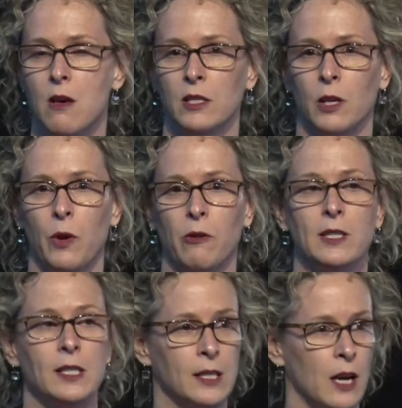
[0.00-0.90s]
So we're
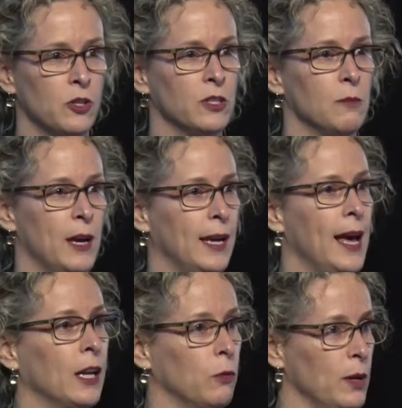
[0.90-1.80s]
in discussions about
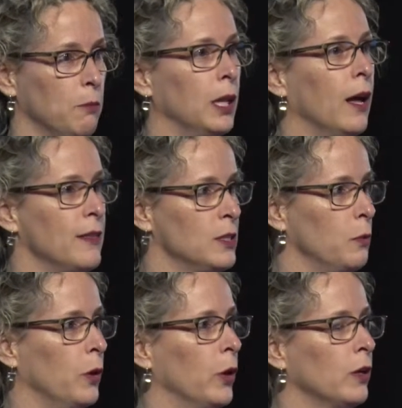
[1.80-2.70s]
do we apply this
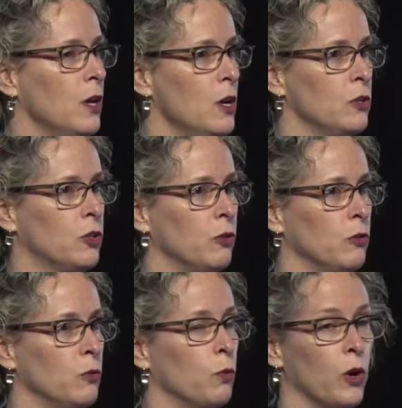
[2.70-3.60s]
work
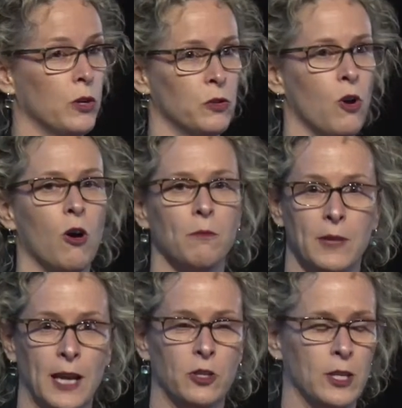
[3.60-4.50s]
to workers' comp
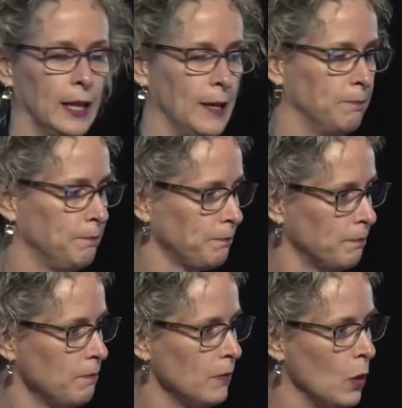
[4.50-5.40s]
nationally.
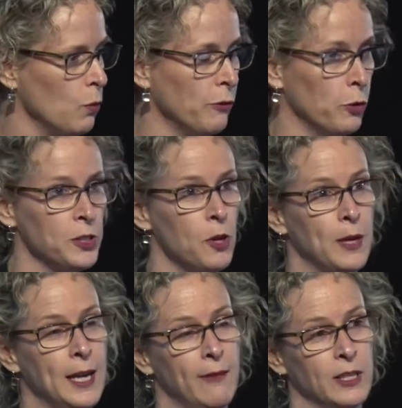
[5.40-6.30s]
We've also
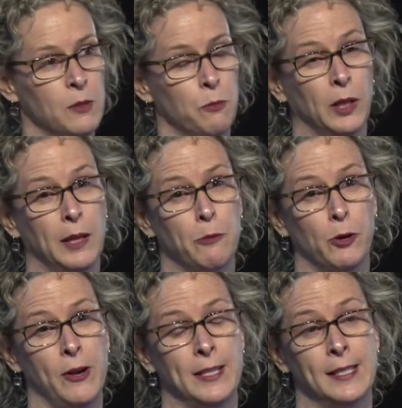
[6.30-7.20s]
been having some
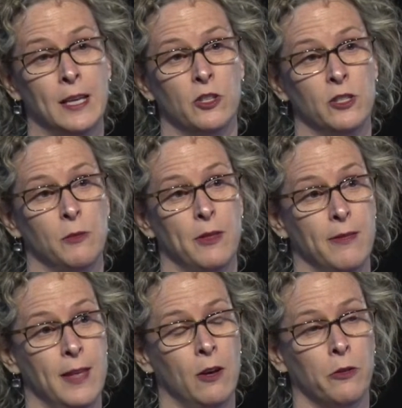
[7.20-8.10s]
preliminary discussions
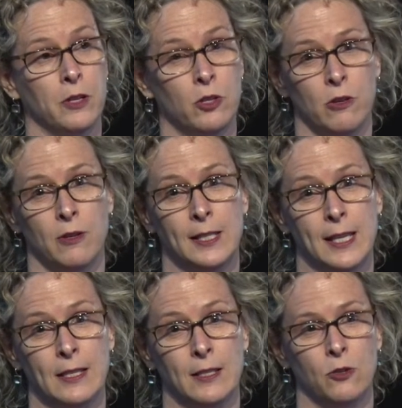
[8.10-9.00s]
within the health insurance
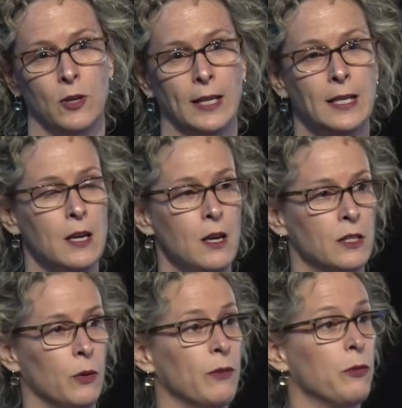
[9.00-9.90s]
industry.
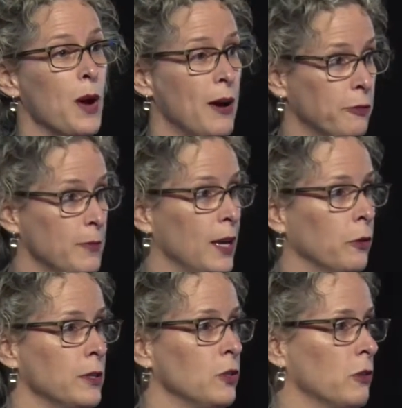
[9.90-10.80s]
So if you are from the
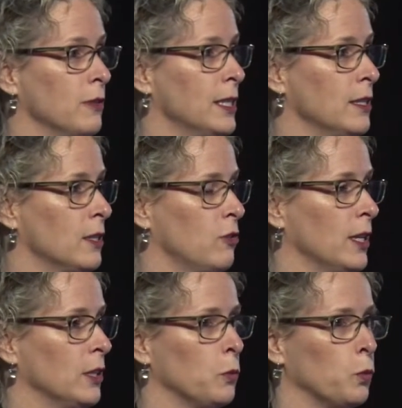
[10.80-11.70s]
health insurance
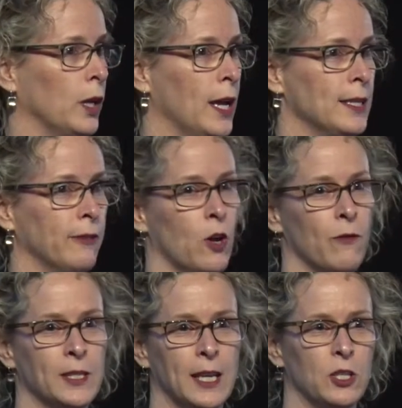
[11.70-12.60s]
industry and would like to have a
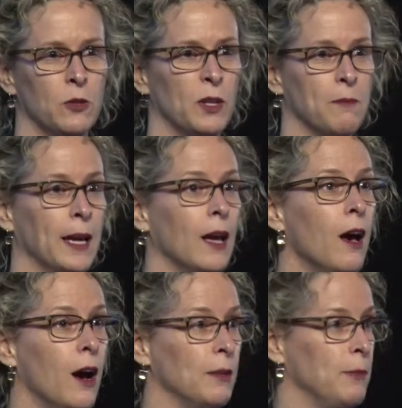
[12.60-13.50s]
conversation with me,
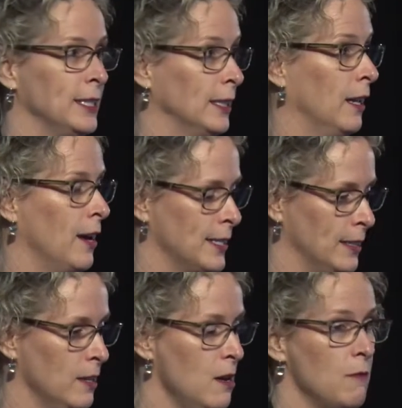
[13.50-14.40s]
I'd be
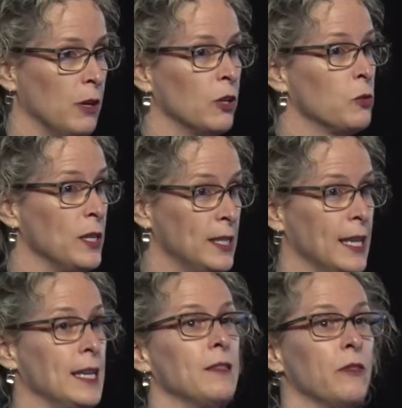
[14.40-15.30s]
delighted, because we
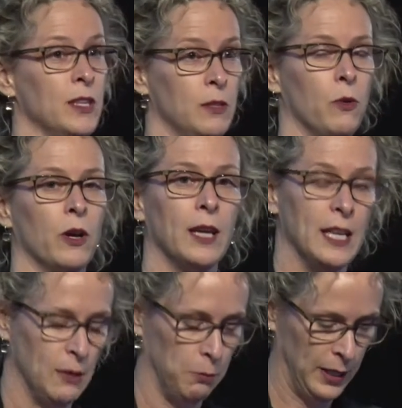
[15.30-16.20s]
see that this work
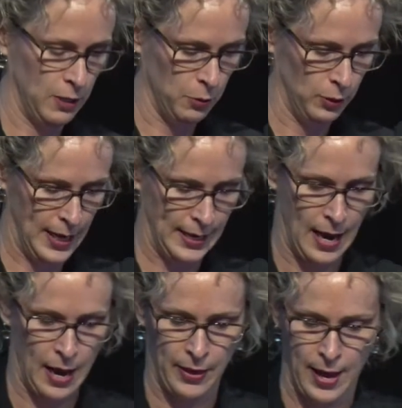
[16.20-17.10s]
is applicable in
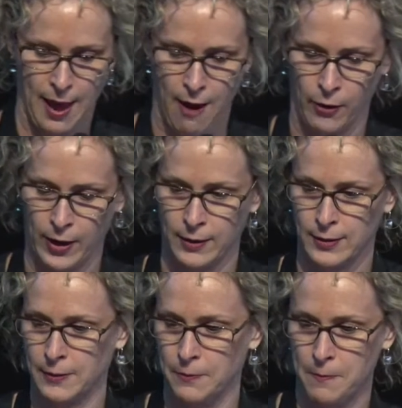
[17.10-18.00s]
other areas.